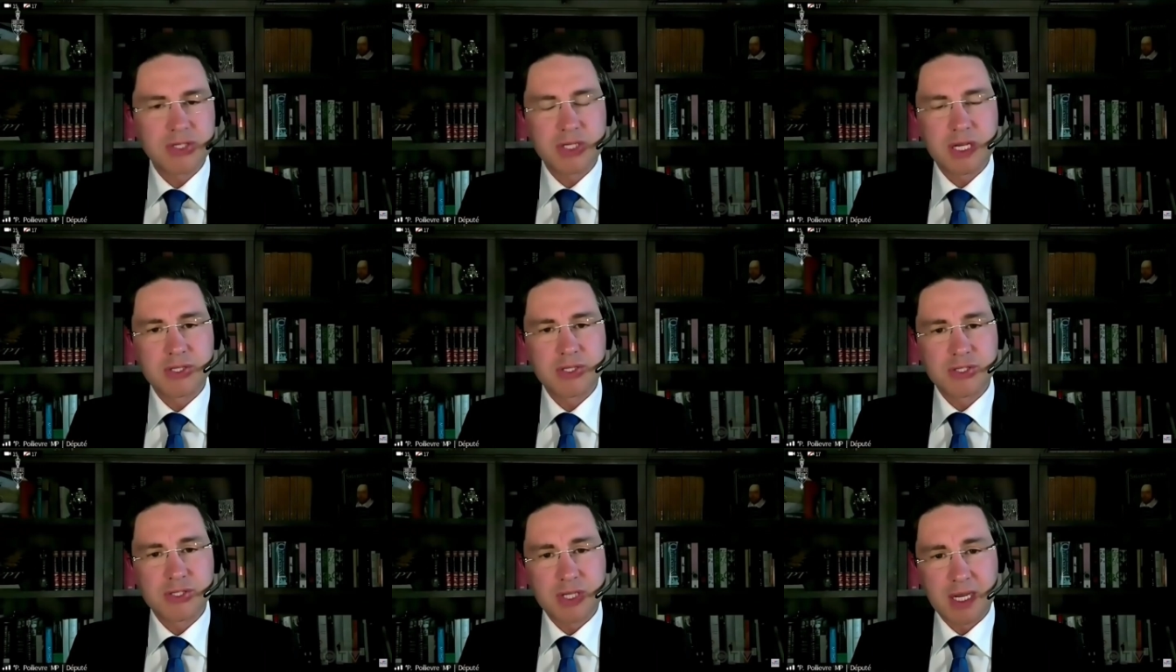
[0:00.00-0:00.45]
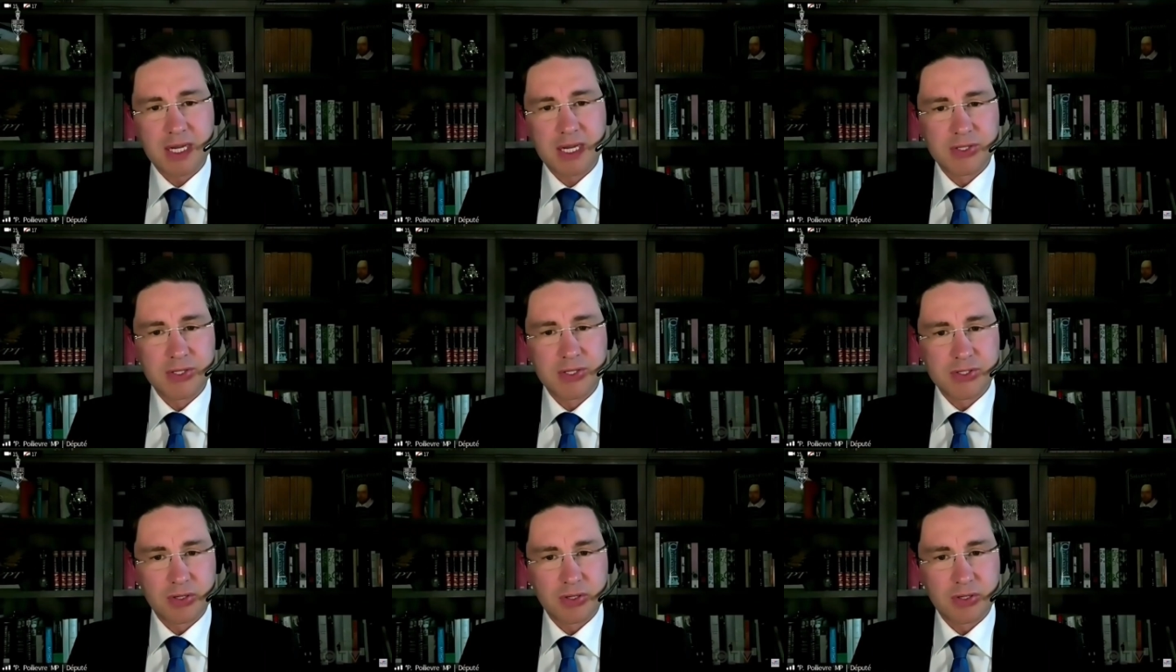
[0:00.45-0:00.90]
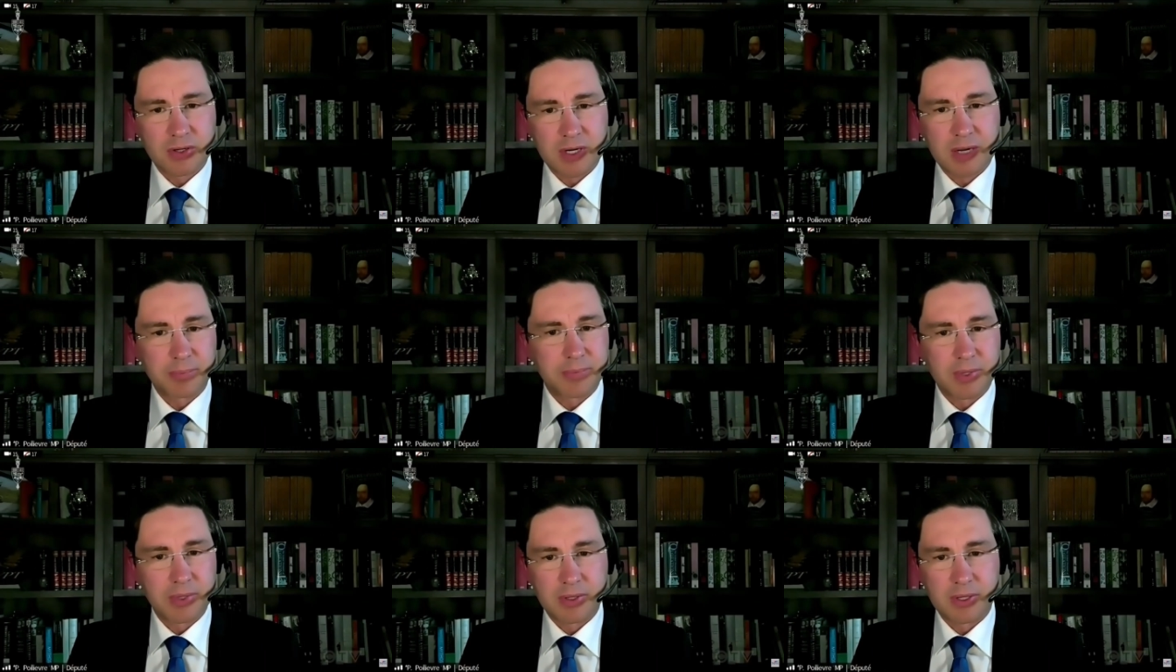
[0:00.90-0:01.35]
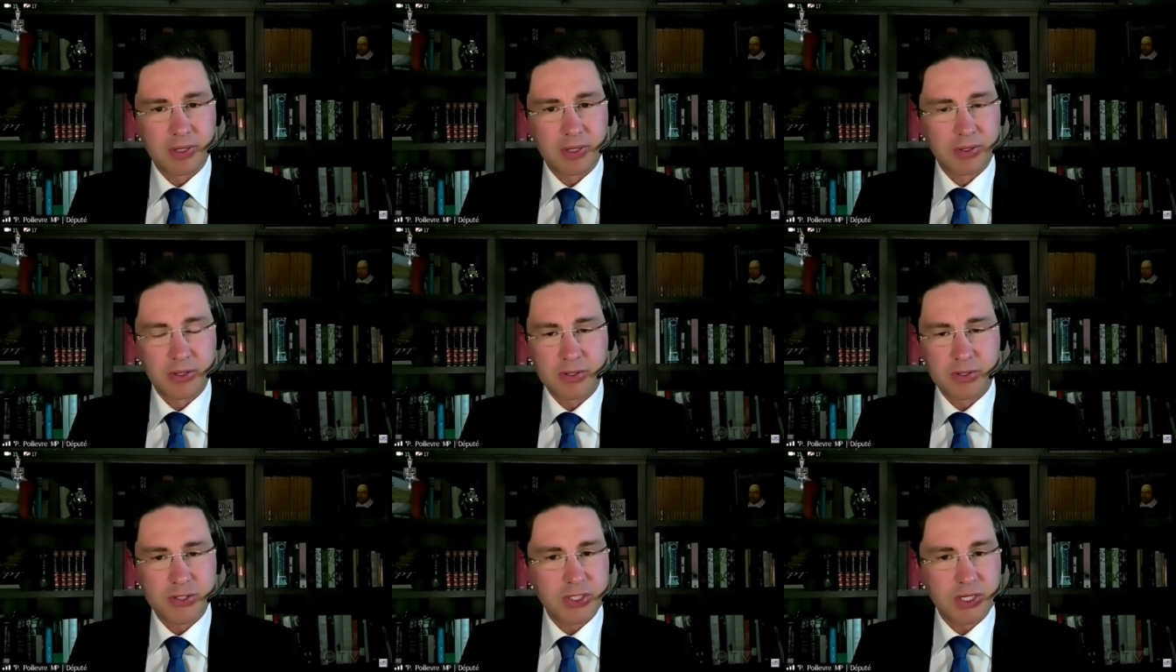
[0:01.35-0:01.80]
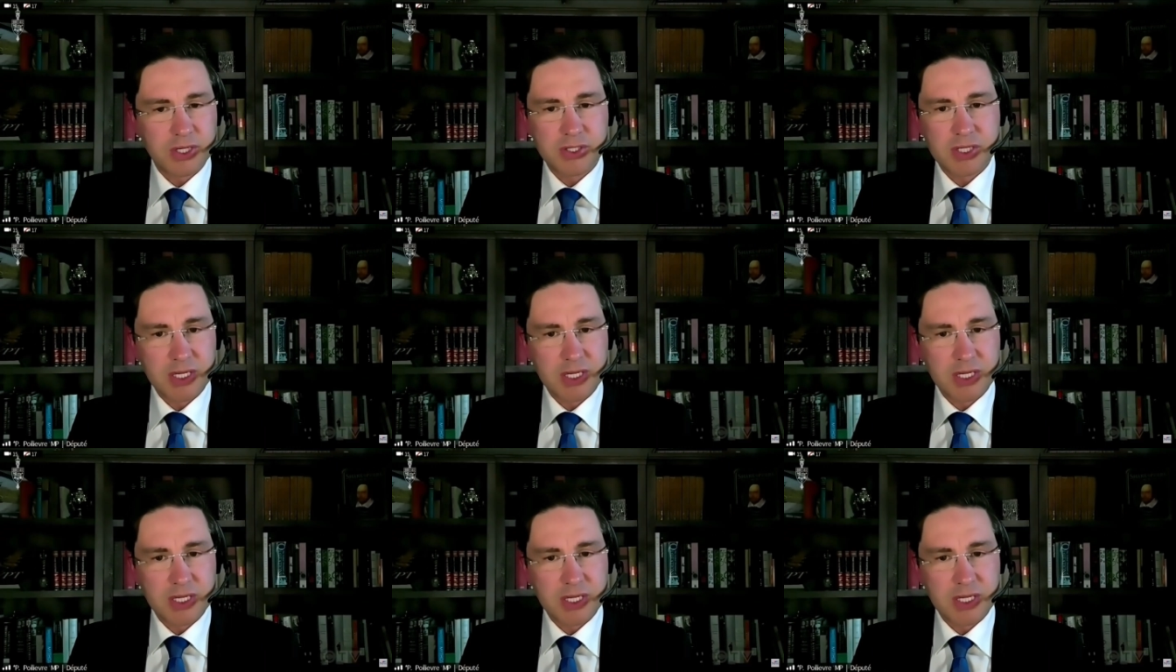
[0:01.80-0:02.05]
seconds are up. Your 16